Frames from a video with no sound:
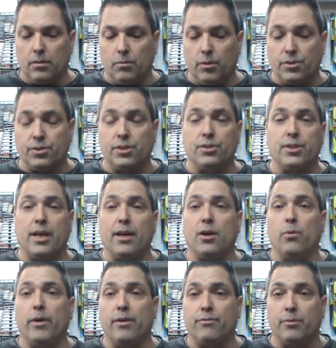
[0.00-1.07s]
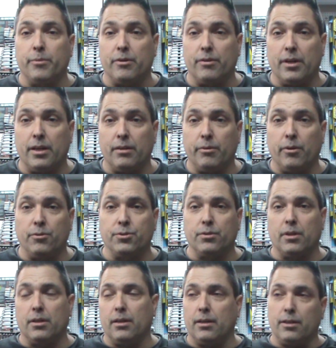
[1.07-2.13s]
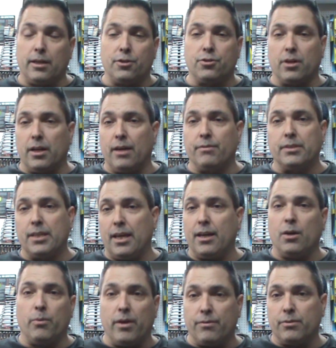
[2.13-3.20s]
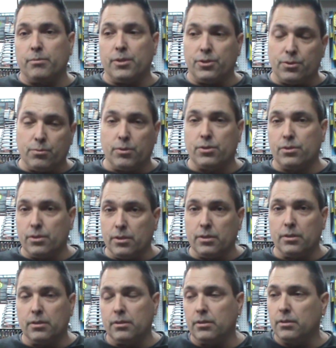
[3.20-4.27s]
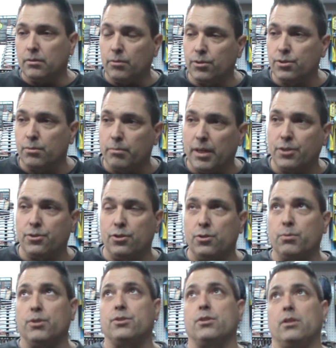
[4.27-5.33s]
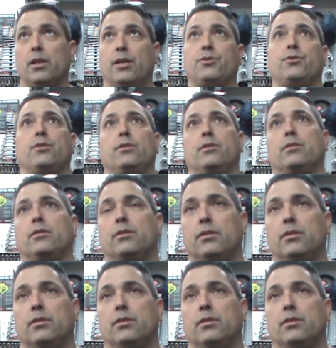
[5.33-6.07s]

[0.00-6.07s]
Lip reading: What's the takeaway from it, right? We always, I try to have a takeaway from this. What's the message? What's the lesson?